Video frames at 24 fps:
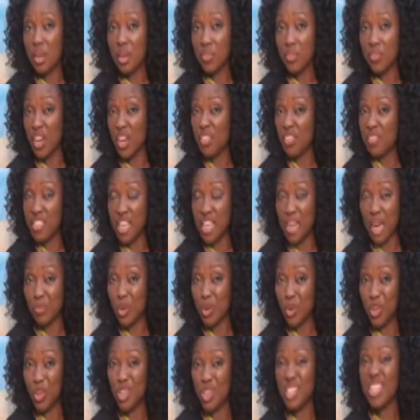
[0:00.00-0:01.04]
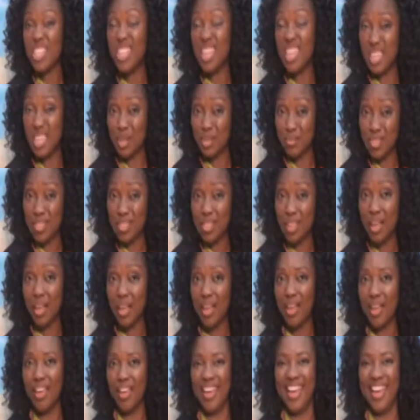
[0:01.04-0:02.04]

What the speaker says: for heaven's sake, I'm not going to sing hymns there.